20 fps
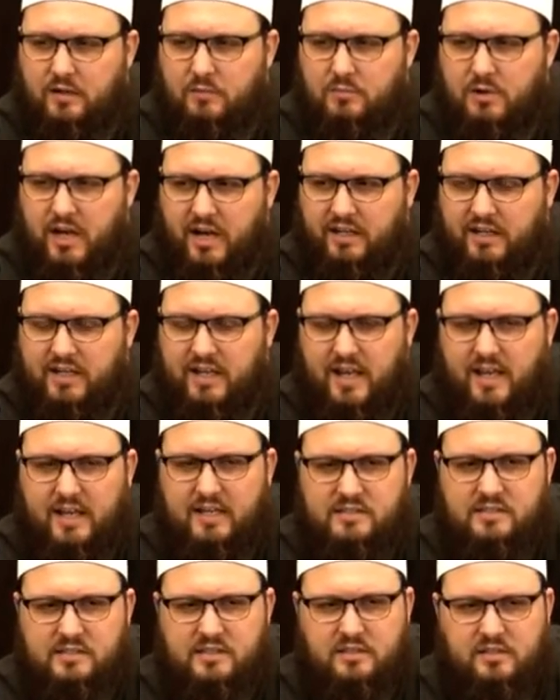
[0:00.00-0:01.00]
my
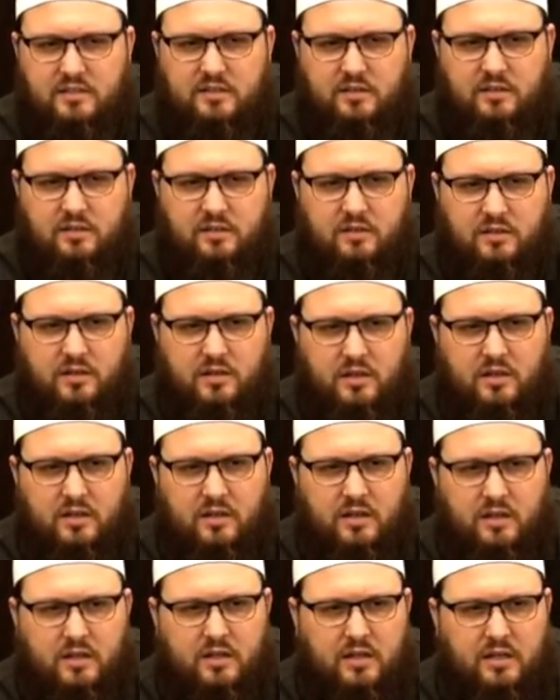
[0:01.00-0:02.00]
guest
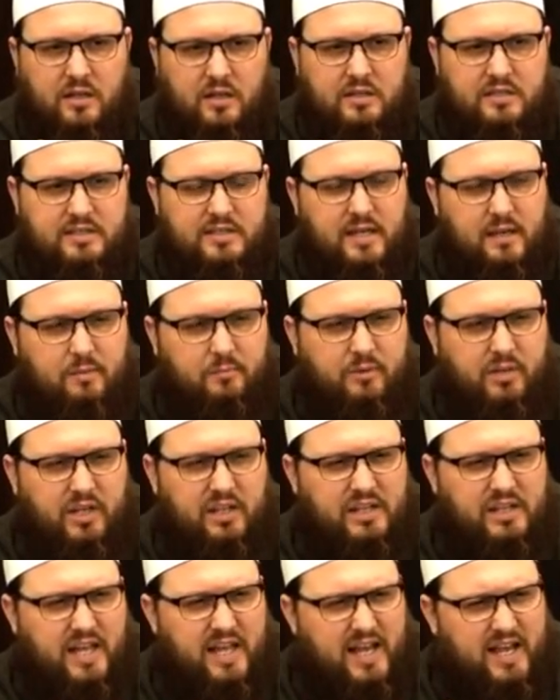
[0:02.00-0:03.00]
is something
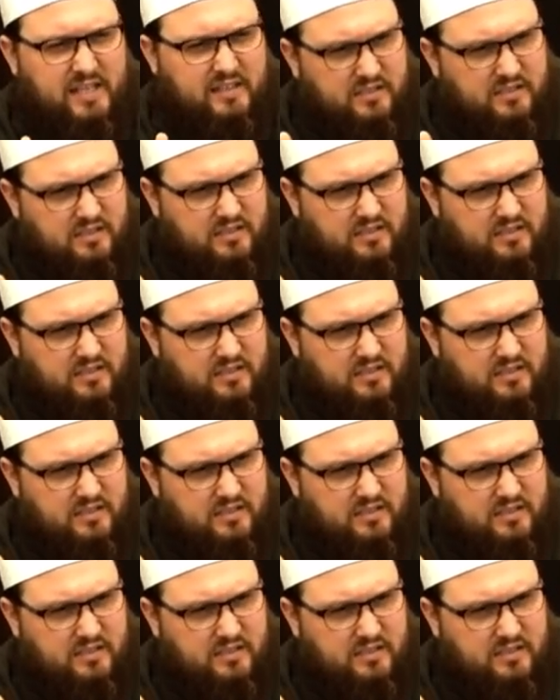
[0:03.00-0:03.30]
that